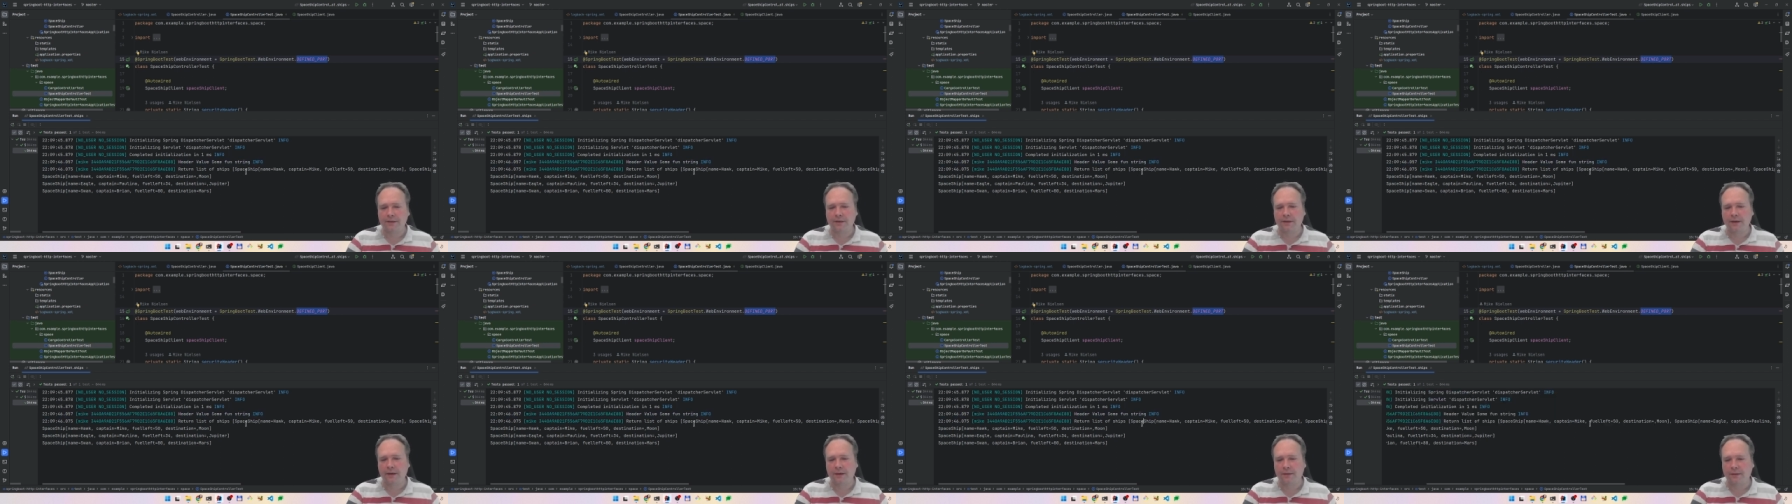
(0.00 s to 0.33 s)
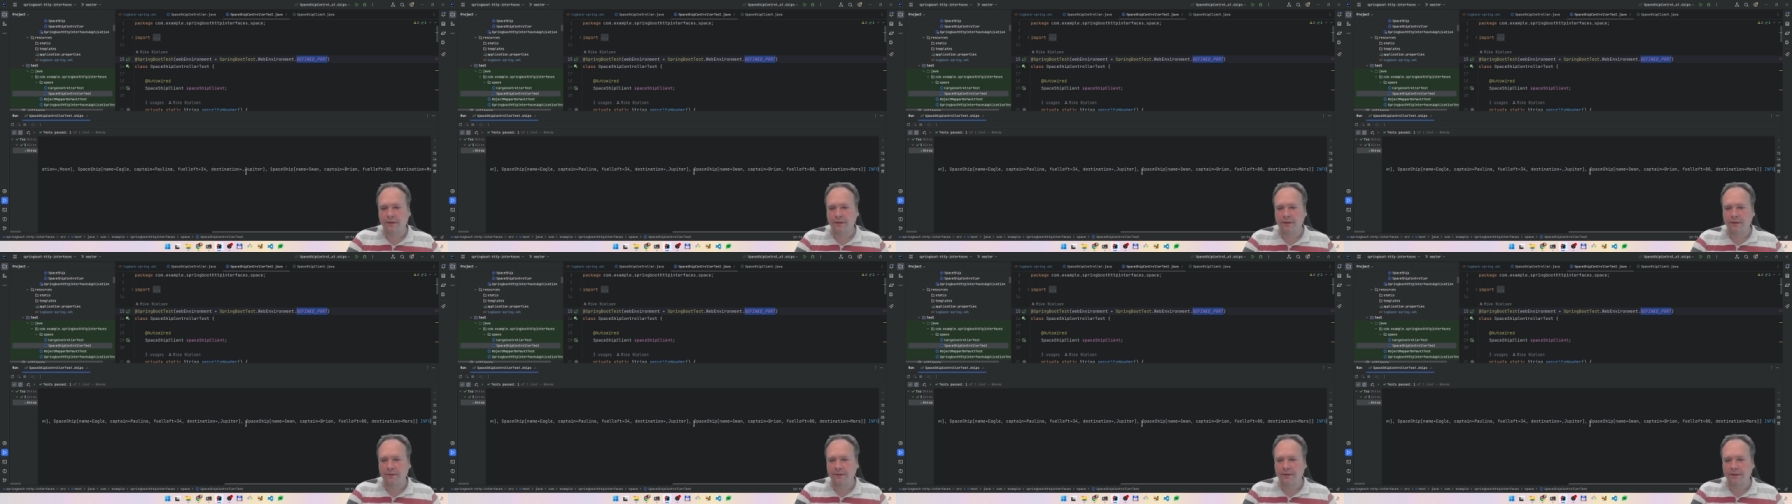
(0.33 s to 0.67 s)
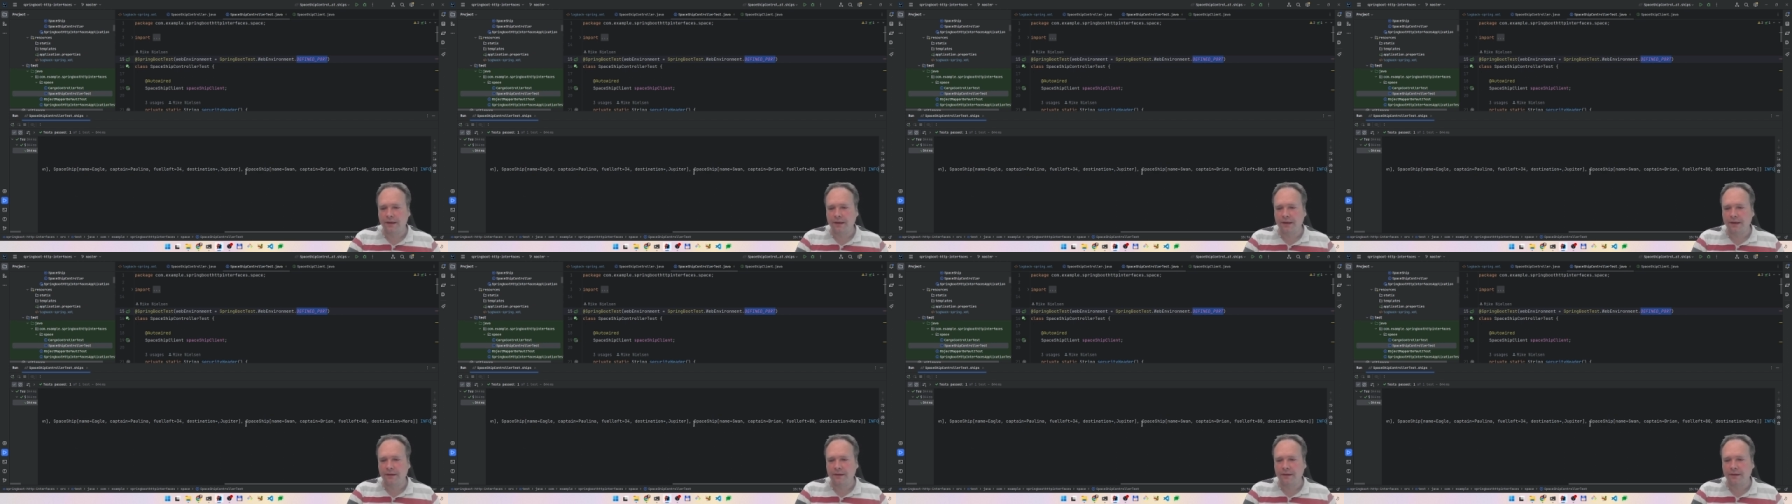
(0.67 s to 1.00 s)
So now all of
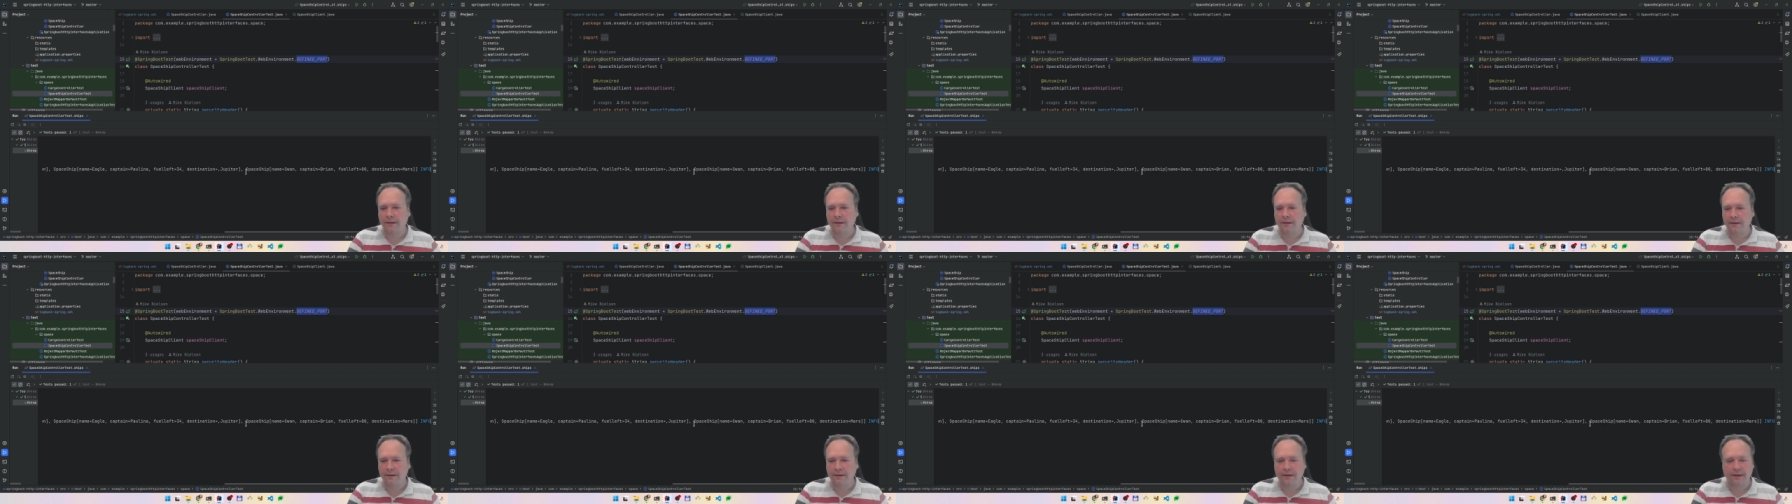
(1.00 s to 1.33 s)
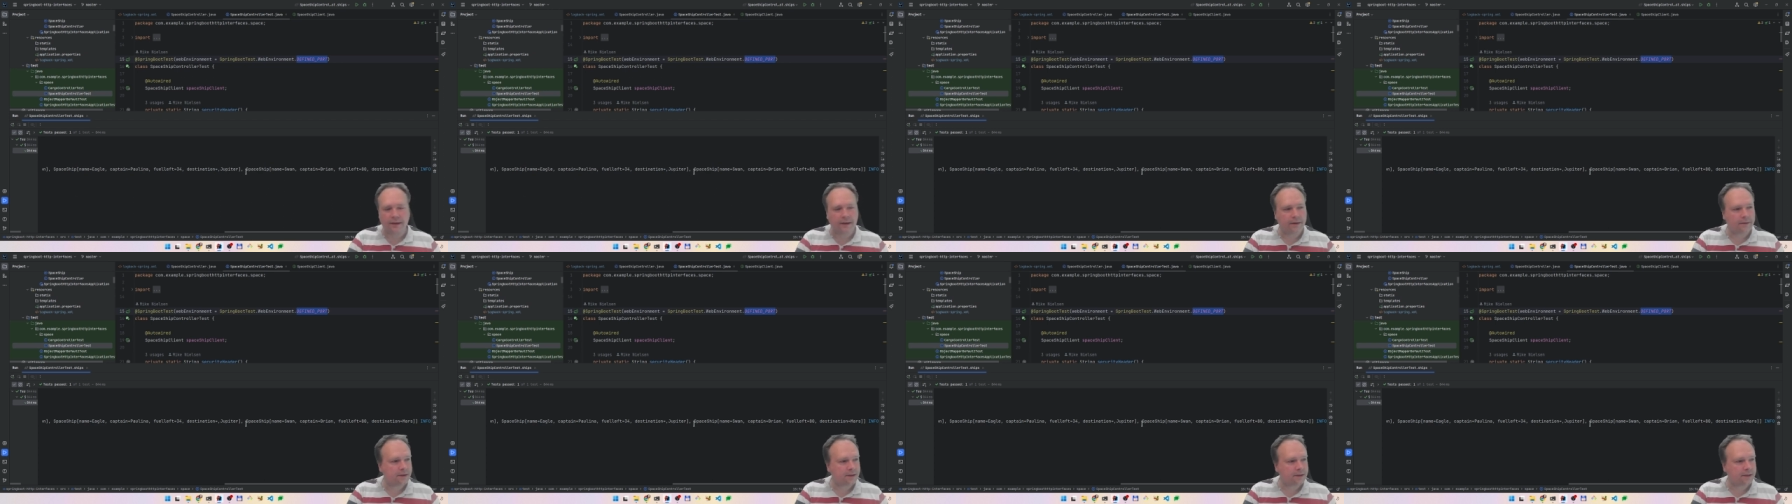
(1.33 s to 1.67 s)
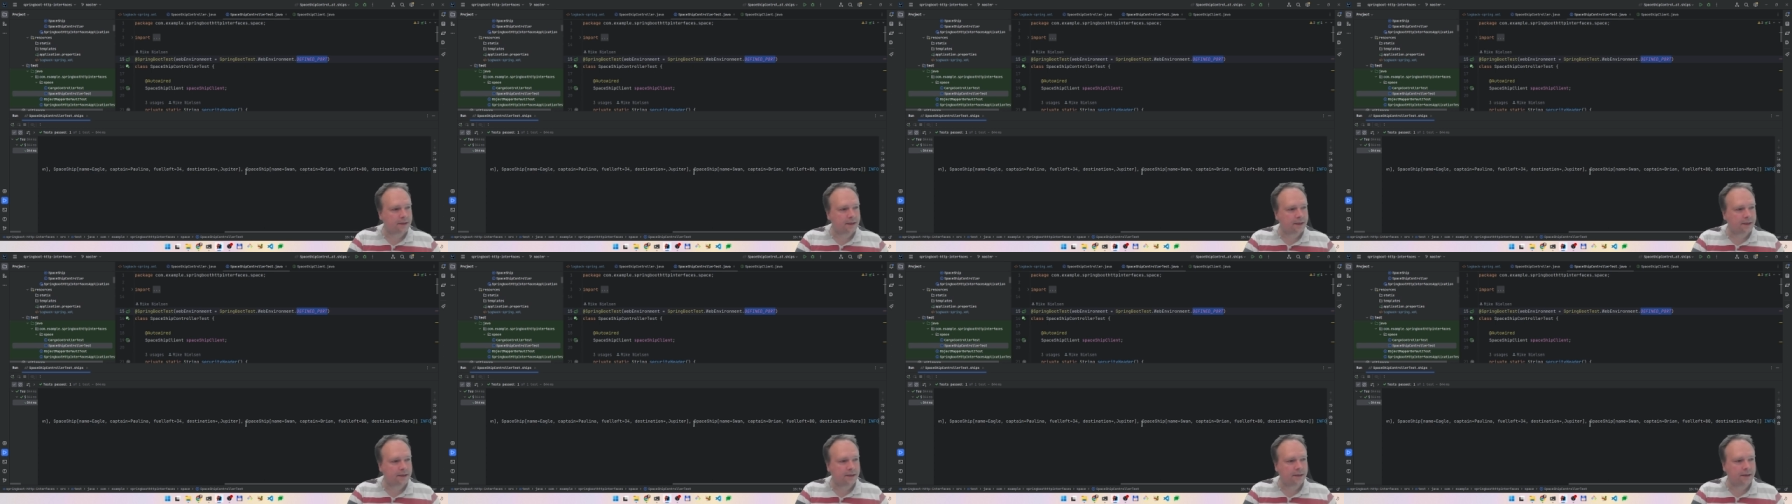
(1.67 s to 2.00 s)
the uh, the levels
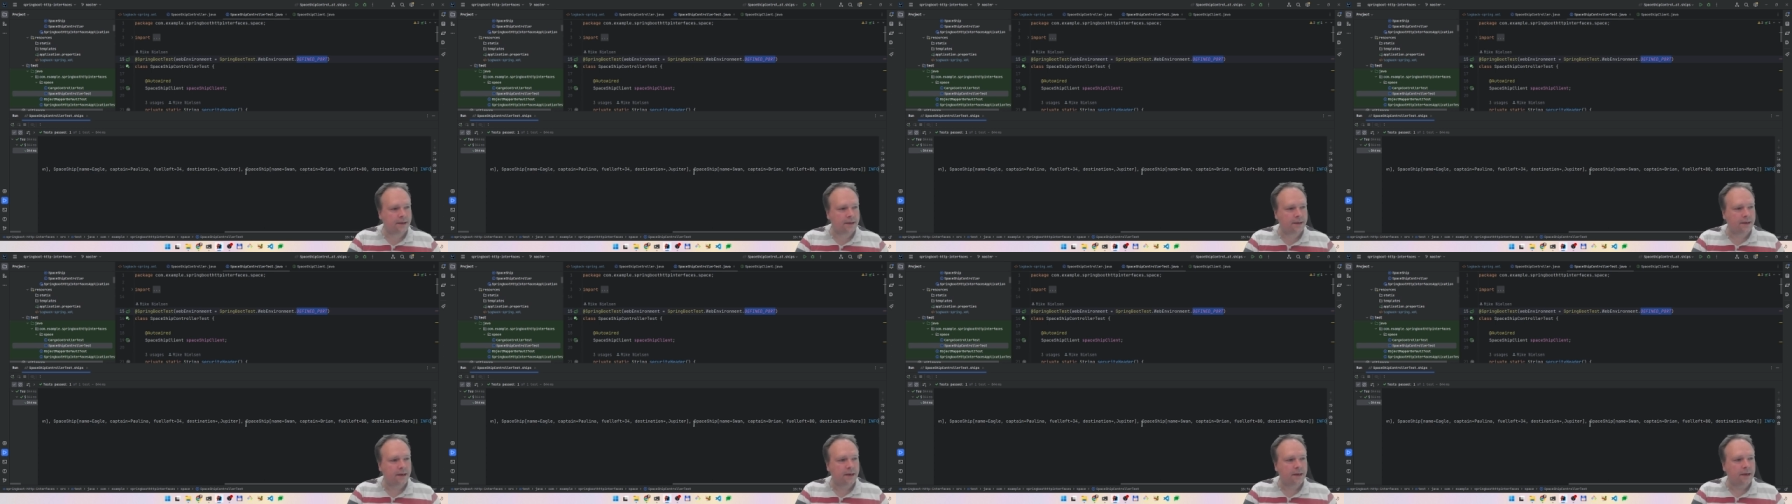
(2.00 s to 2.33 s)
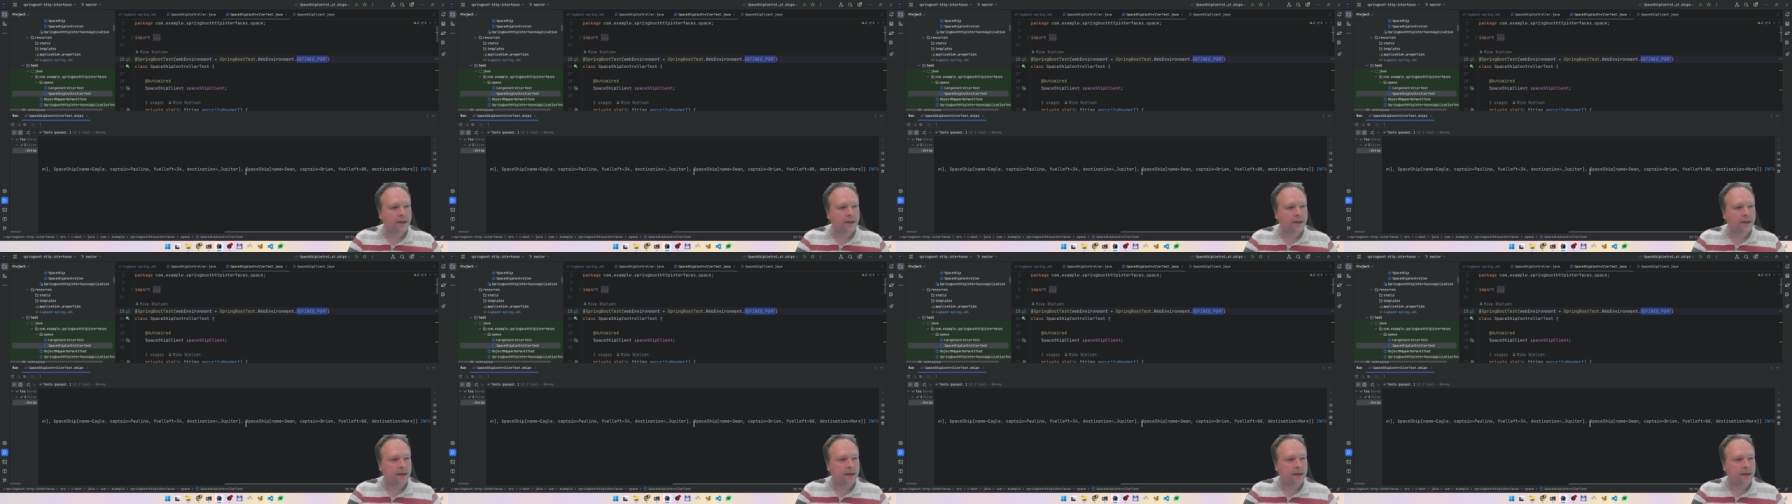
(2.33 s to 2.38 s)
actually